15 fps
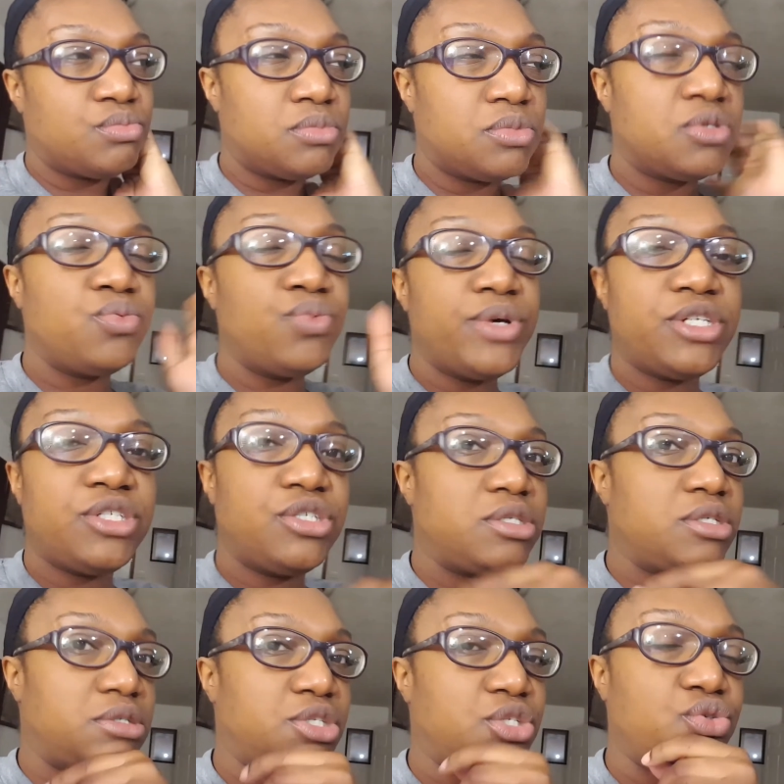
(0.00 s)
switched
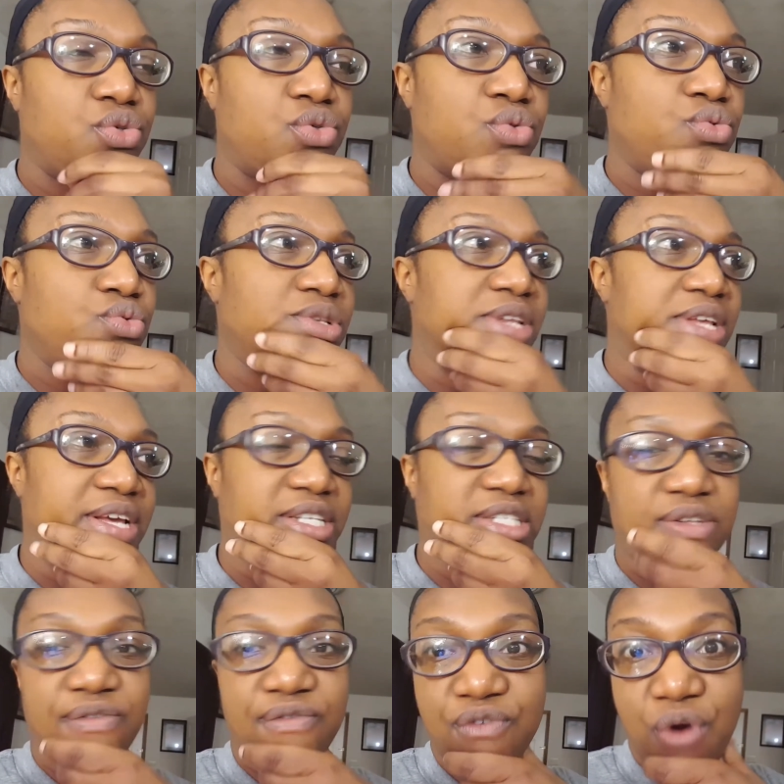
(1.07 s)
to
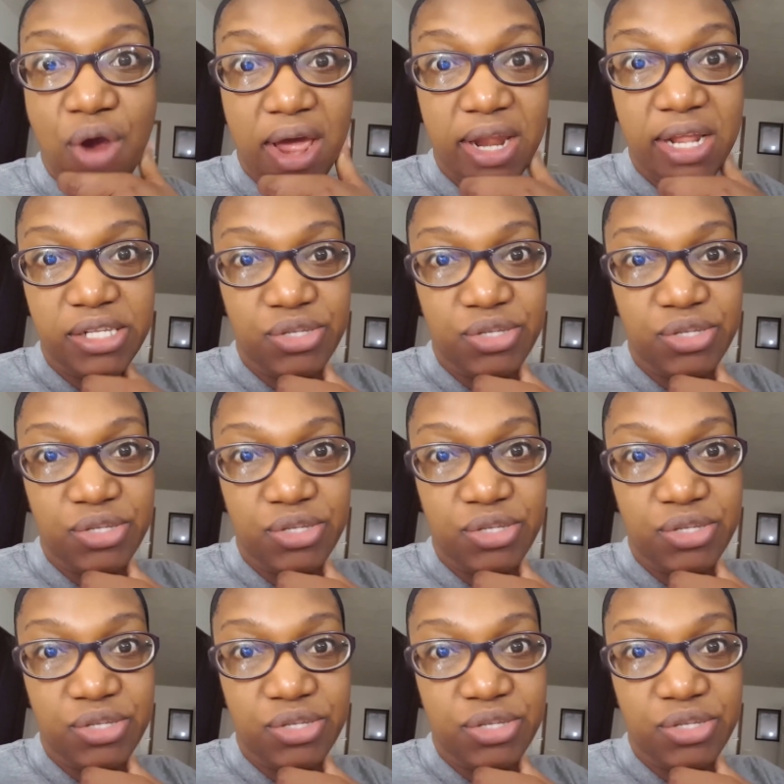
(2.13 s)
next Friday.